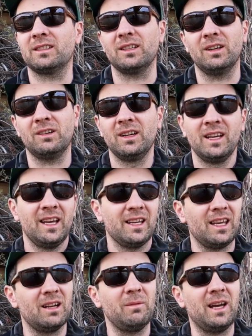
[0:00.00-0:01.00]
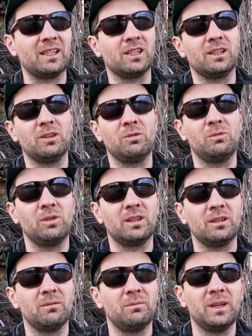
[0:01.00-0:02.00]
So can imagine you
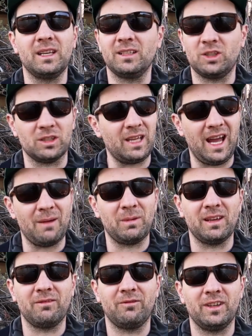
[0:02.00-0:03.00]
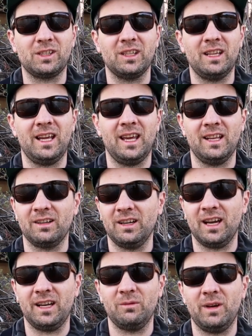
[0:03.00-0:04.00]
wouldn't be just happy fishing that 8 or
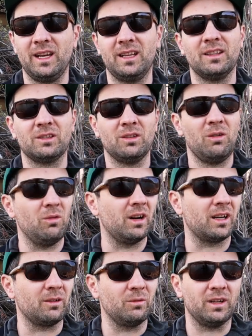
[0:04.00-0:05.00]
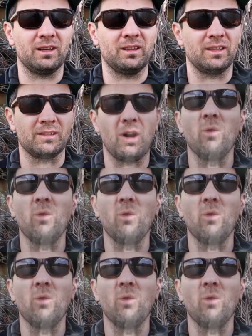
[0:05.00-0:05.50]
9 weight in the saltwater where there's